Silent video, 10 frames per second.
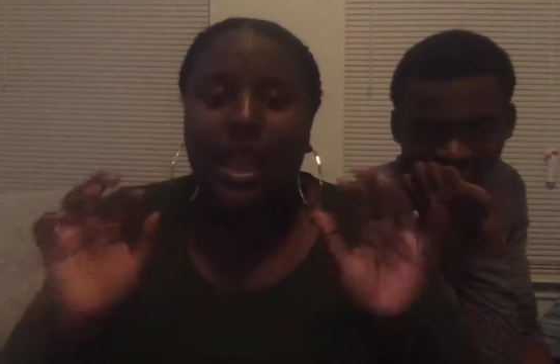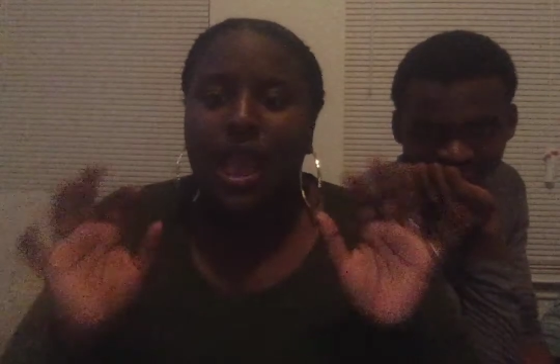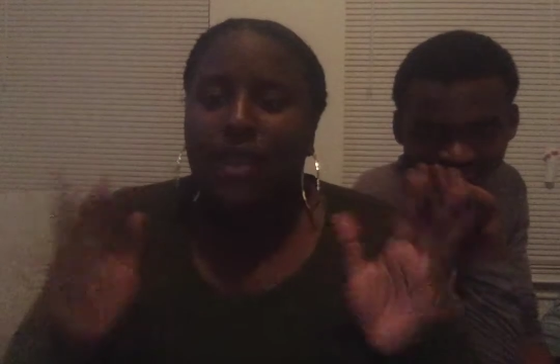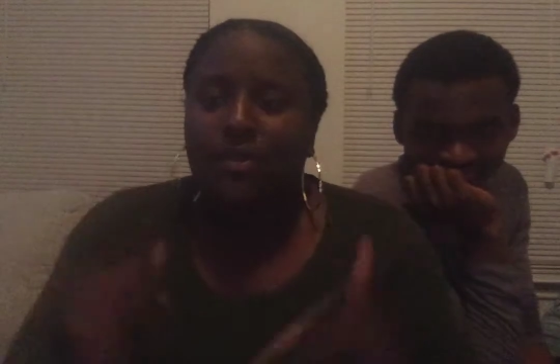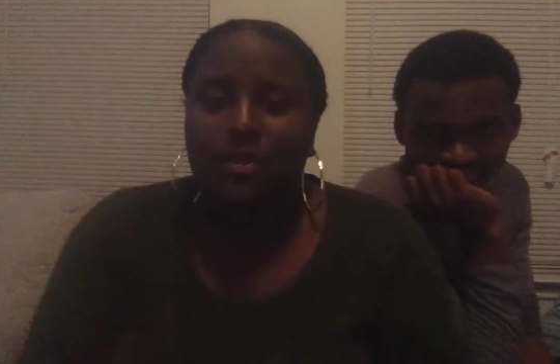
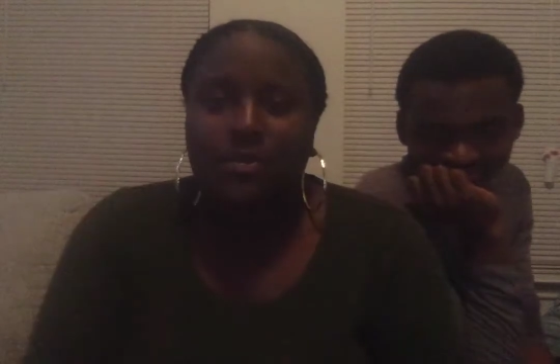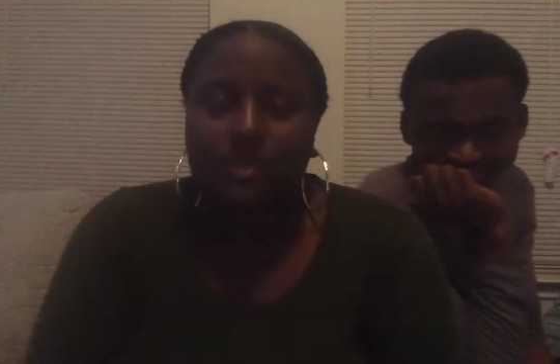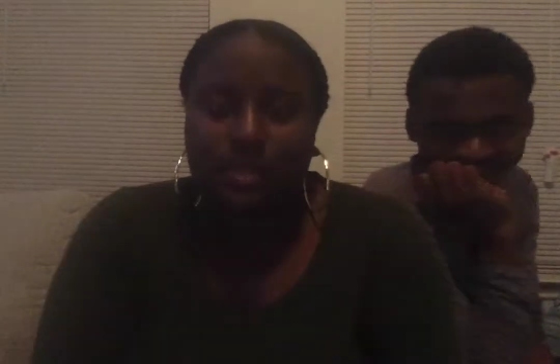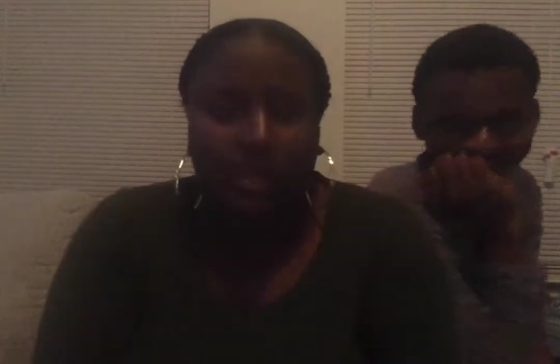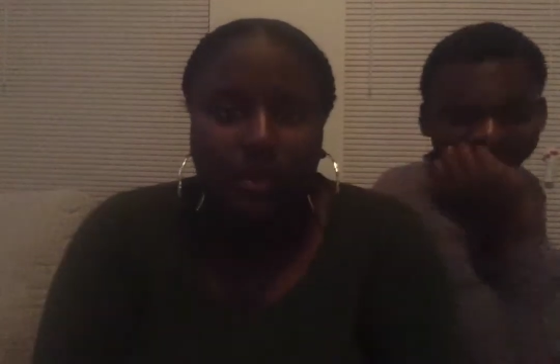I don't know what the
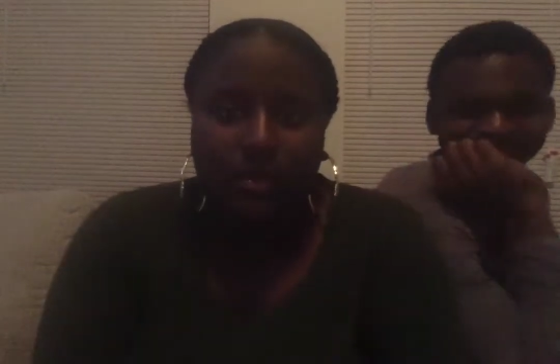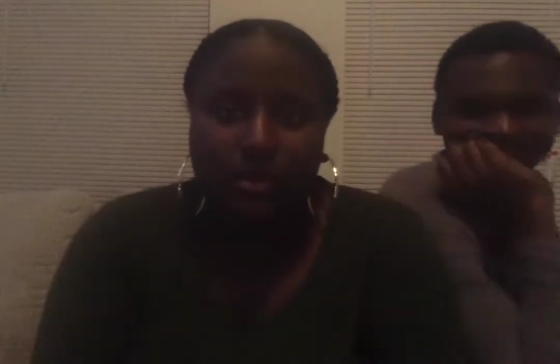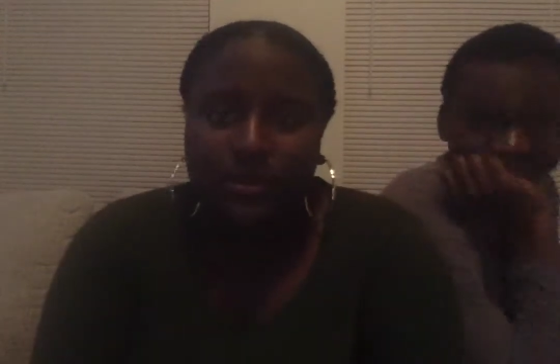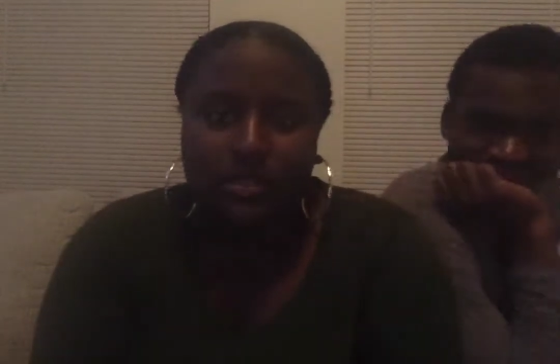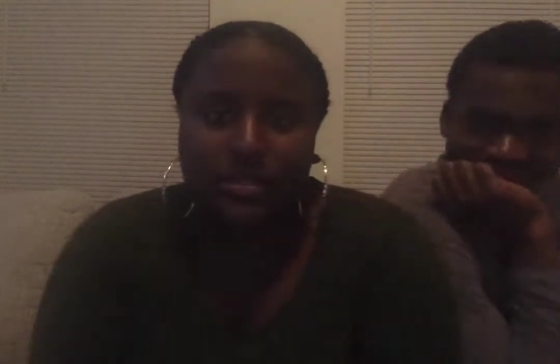loud
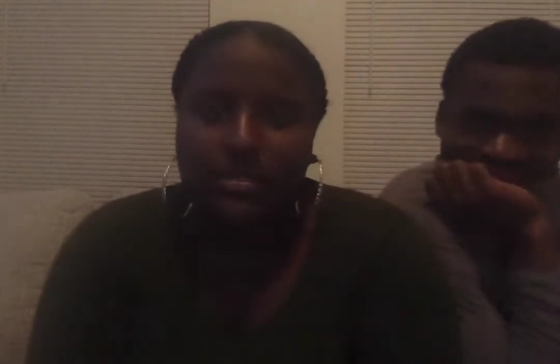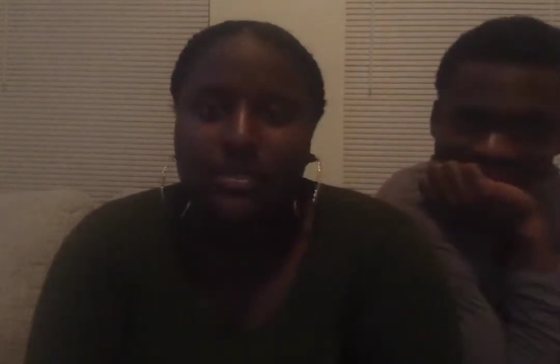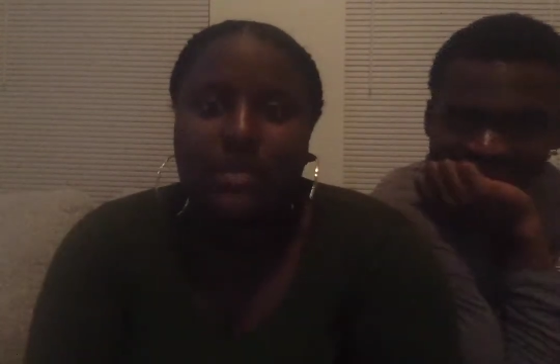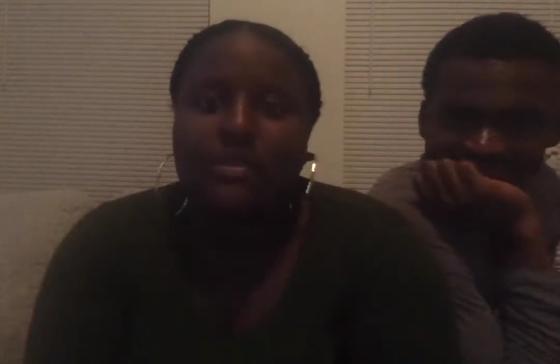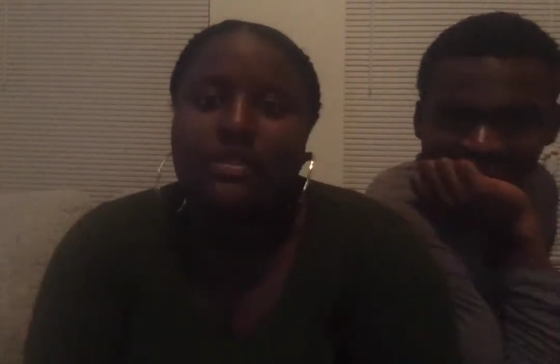girl is.
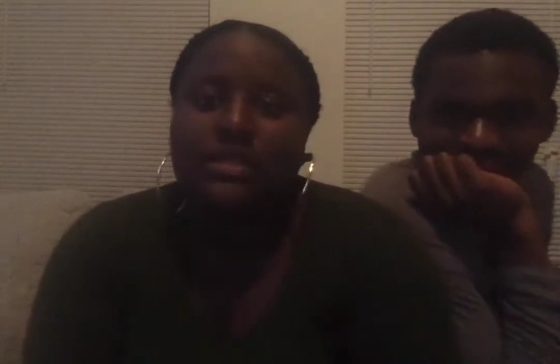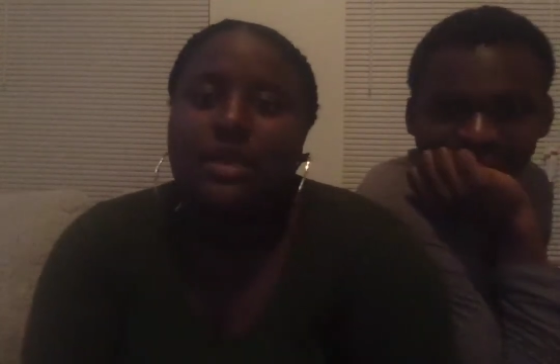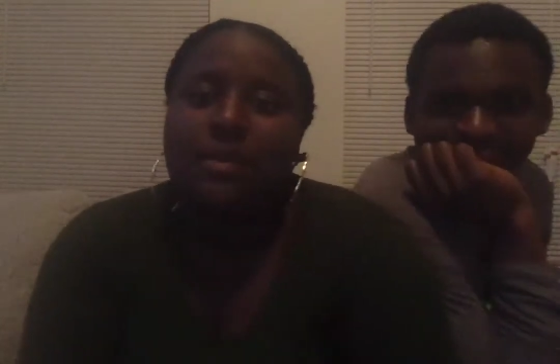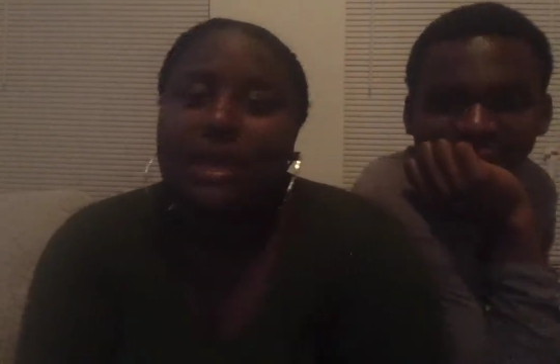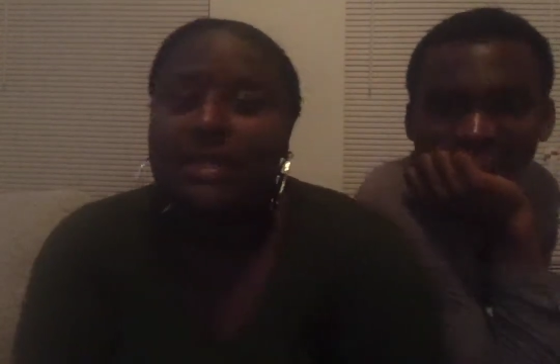Like that's
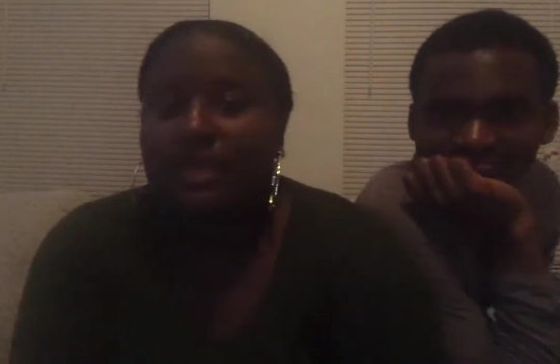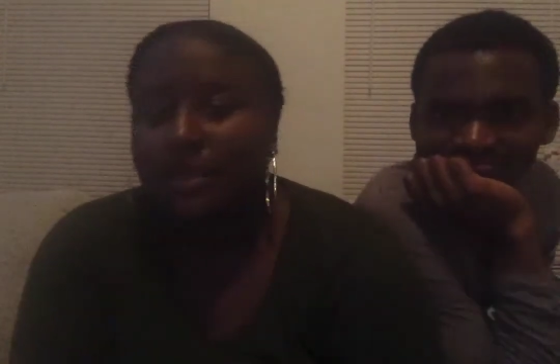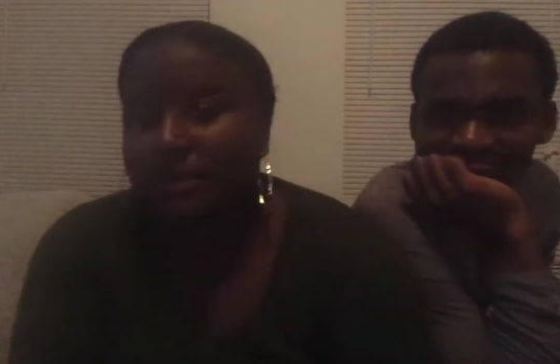not my thing.